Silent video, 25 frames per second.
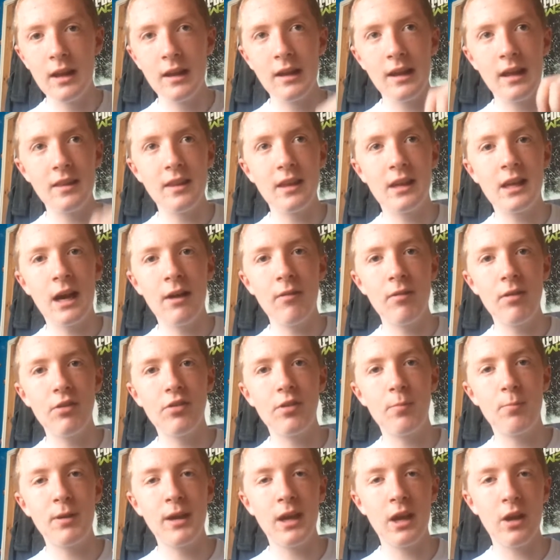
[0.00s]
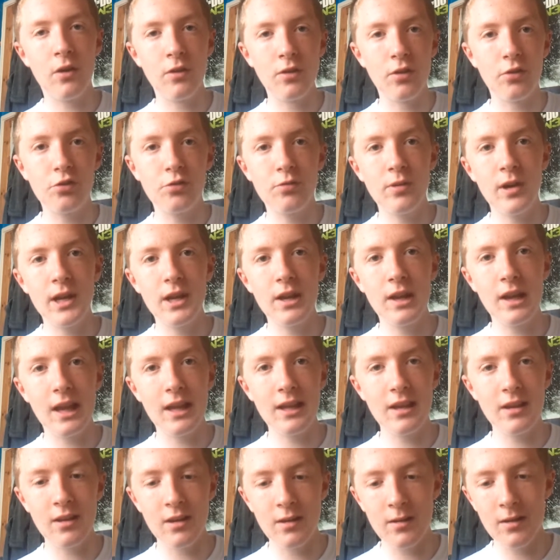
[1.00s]
and then like the characters appear on the screen, and
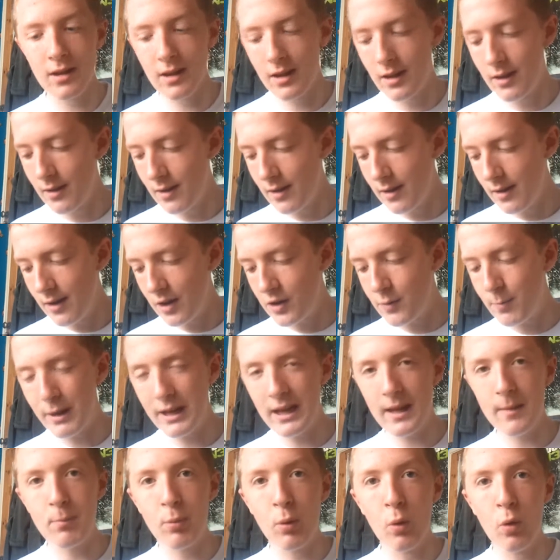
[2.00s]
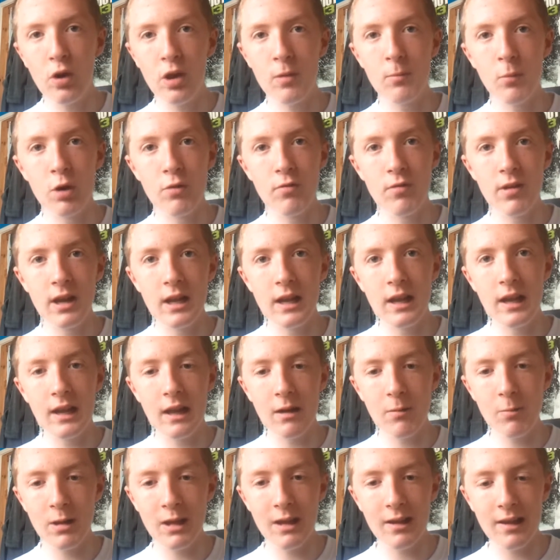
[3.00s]
like it's a bit like Pokemon really,
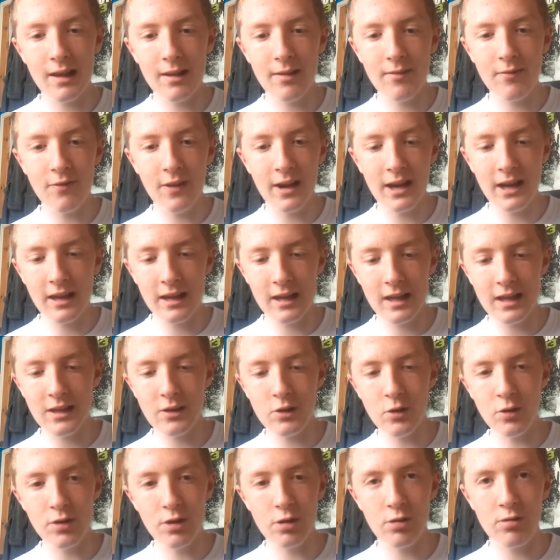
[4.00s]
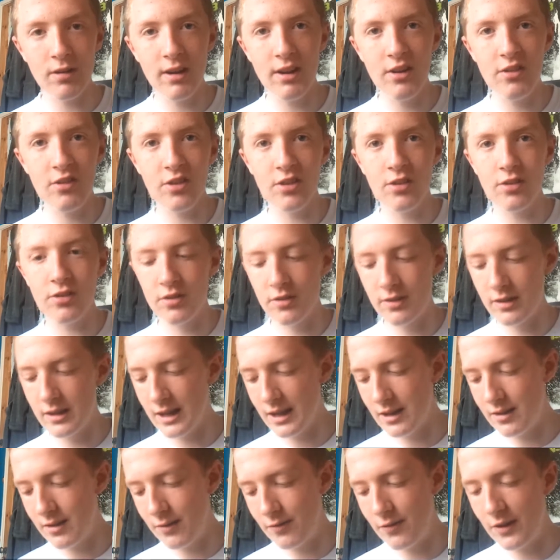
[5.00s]
like where you like fight like other creatures and
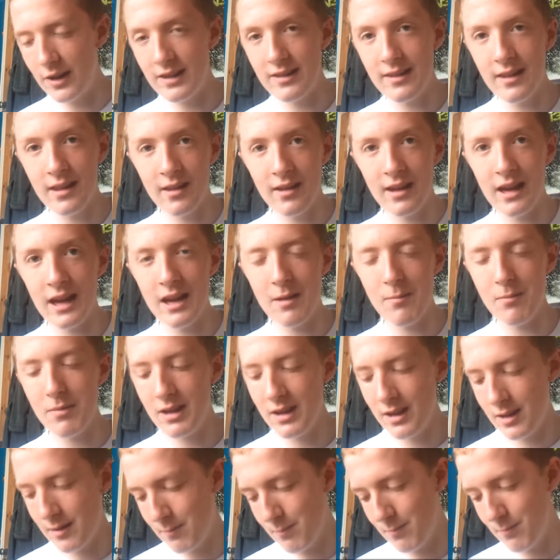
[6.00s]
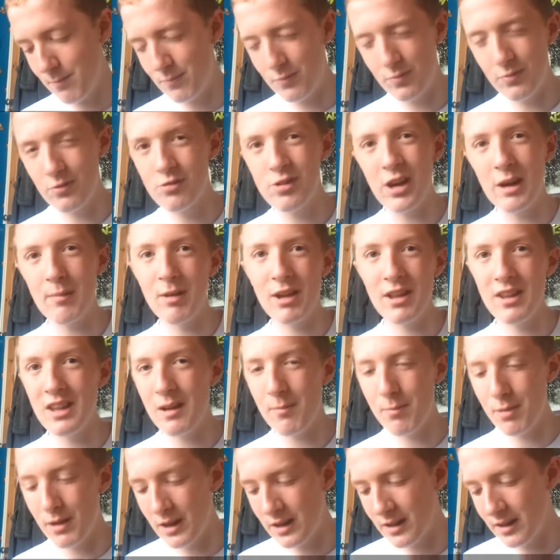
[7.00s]
like defeat the enemy and crap like
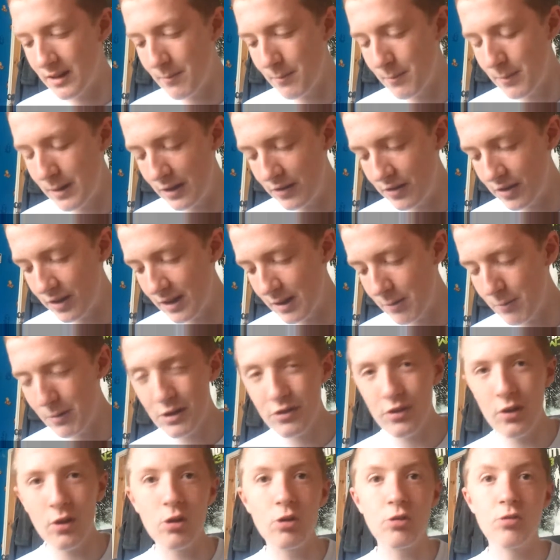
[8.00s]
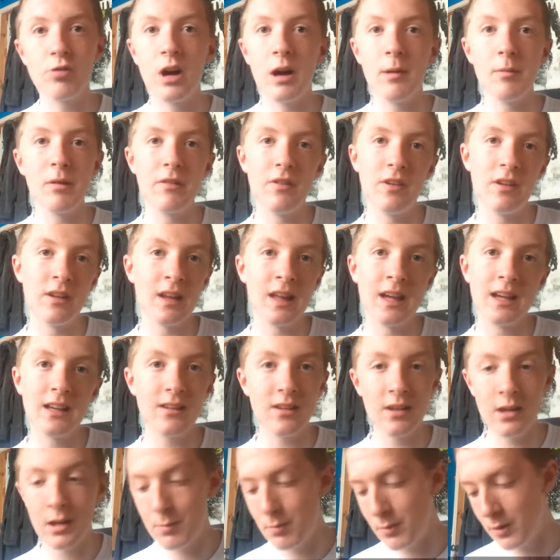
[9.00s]
that basically. Well, it's not crap if you
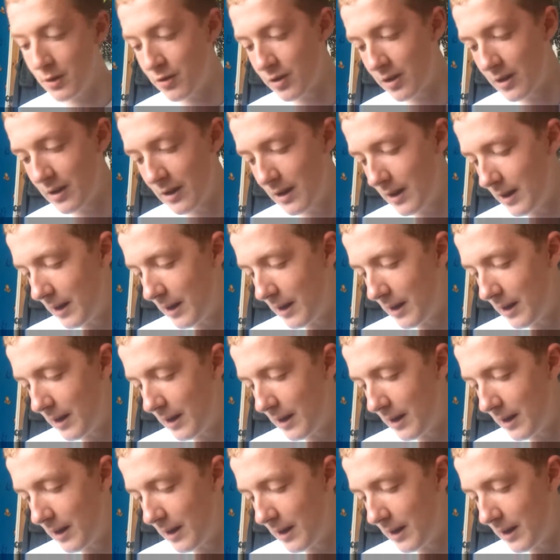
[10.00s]
like it, but